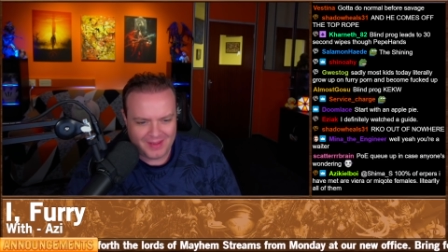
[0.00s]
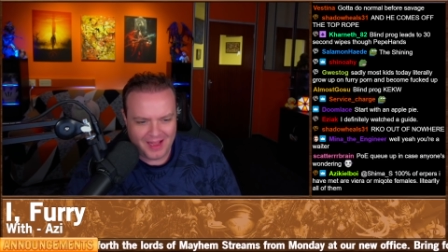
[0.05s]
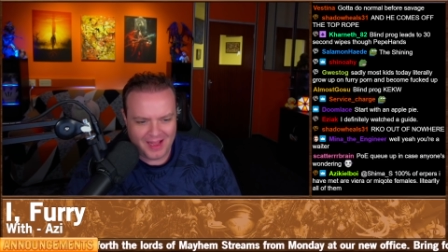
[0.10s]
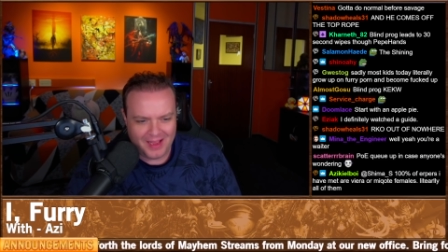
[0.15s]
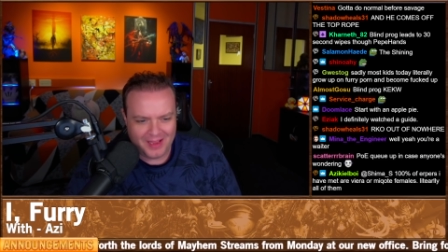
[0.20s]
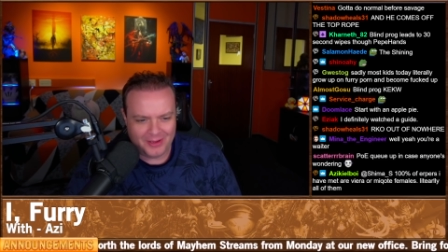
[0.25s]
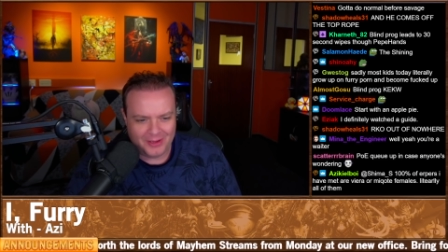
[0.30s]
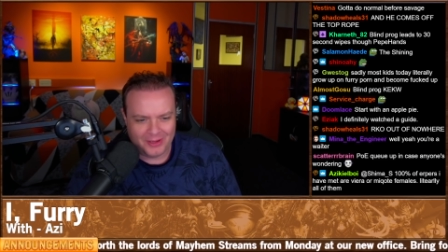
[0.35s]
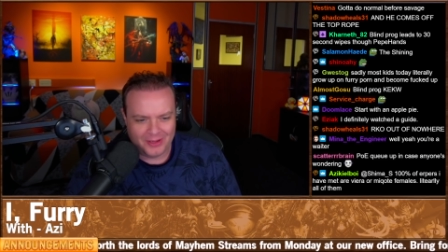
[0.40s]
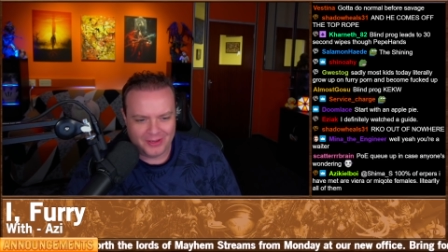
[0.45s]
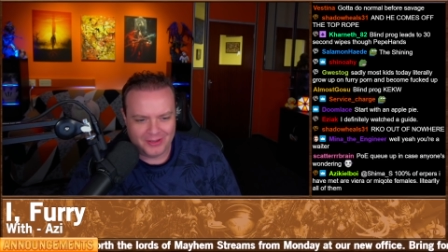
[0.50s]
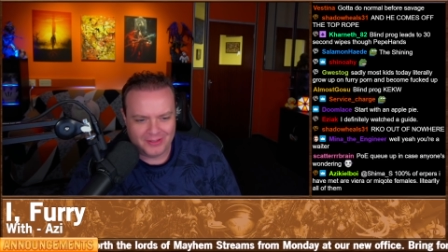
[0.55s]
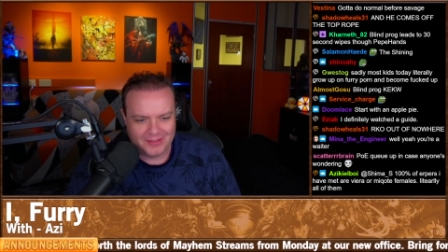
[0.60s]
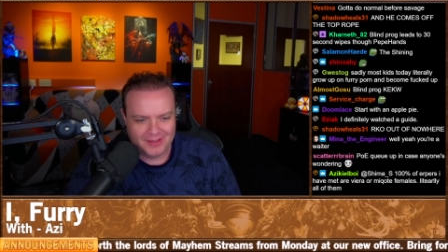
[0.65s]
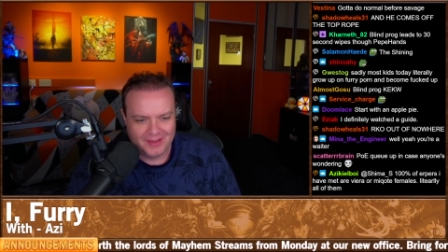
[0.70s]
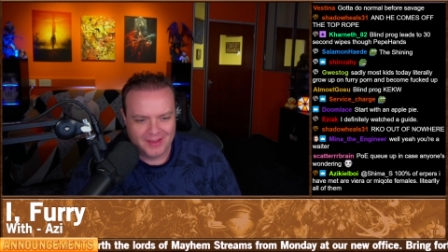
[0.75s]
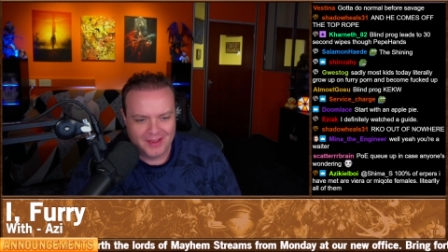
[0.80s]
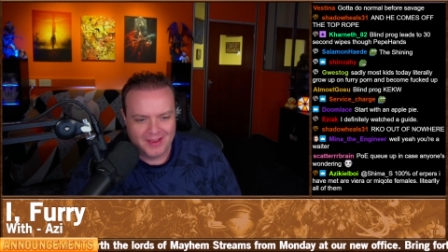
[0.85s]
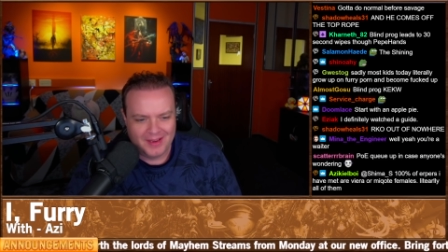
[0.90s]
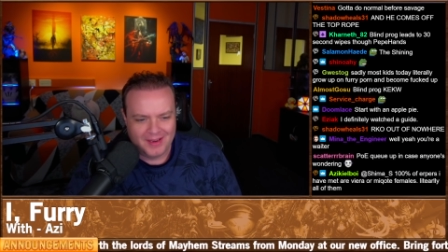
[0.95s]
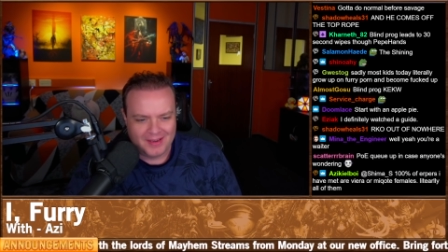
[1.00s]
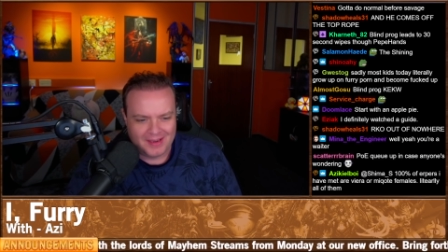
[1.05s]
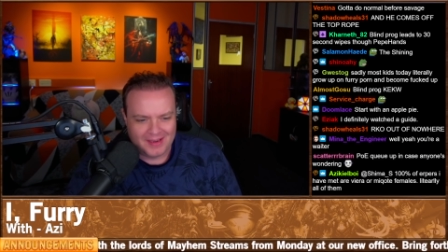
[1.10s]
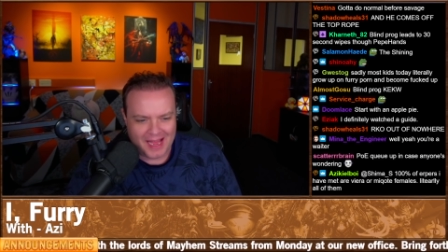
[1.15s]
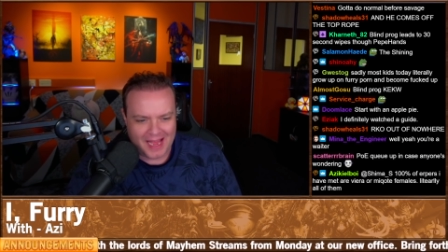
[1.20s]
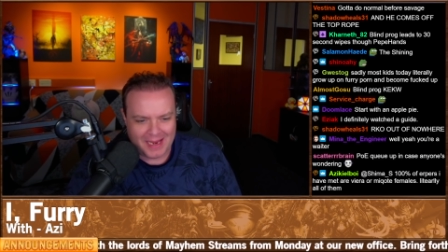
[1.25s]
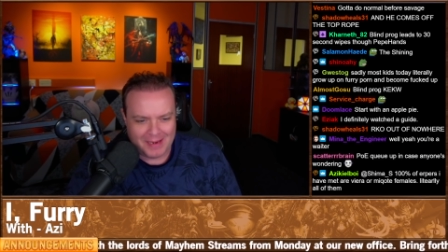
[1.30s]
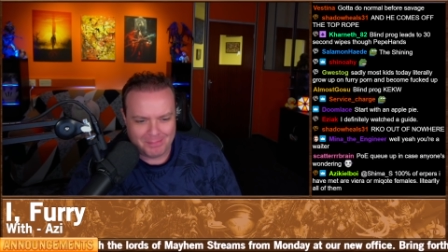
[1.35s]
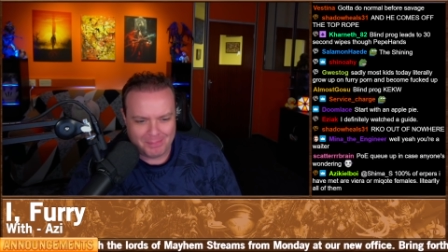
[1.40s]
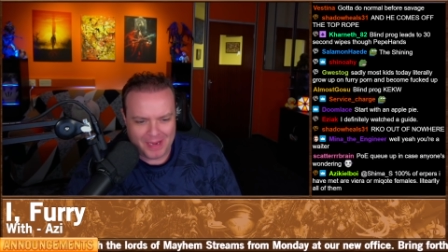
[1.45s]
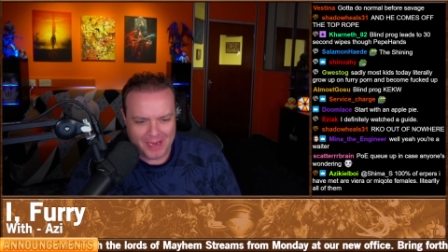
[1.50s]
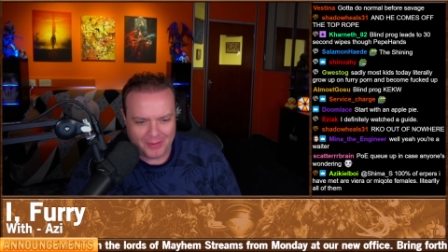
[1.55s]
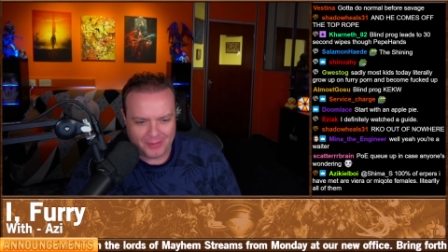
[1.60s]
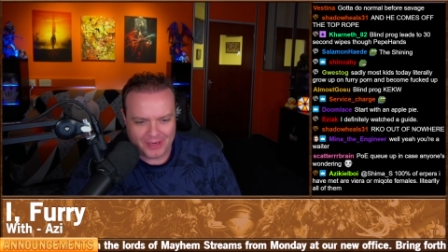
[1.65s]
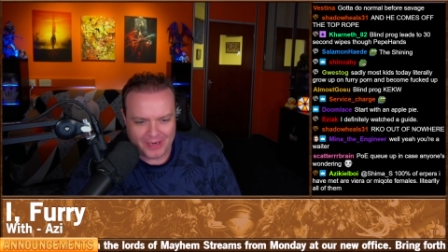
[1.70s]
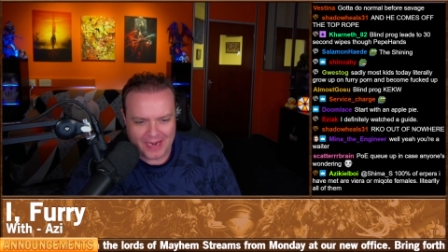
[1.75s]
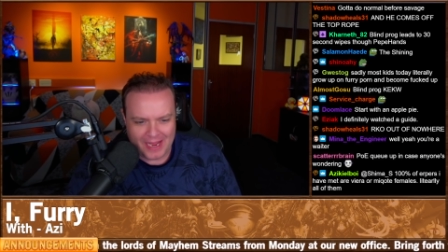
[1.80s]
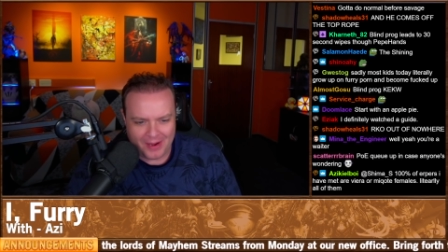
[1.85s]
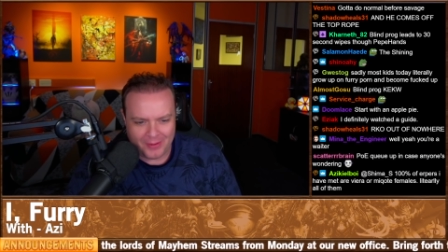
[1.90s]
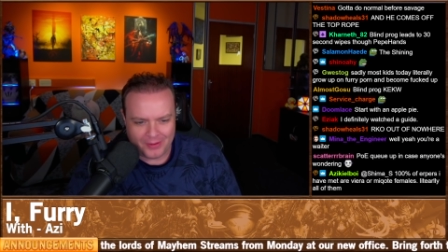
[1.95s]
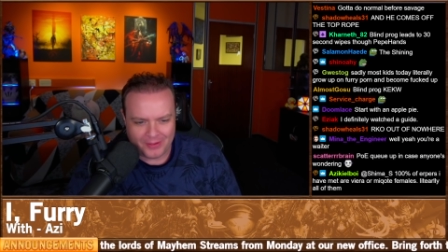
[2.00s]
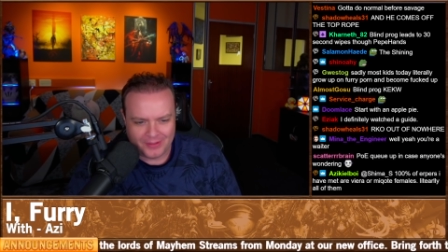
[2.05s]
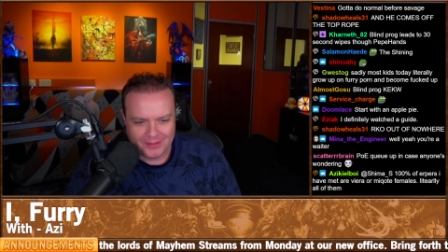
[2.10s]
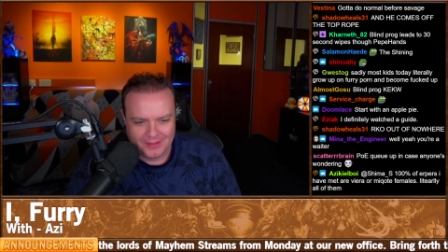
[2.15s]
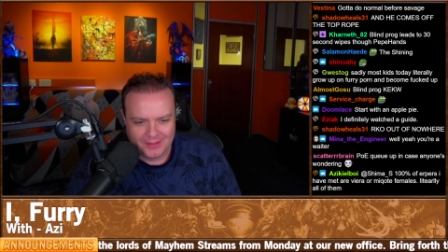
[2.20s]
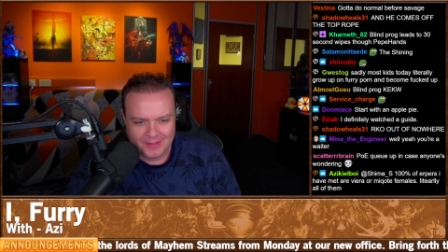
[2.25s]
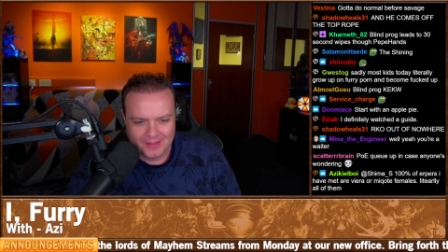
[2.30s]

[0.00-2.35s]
I earned £9 an hour,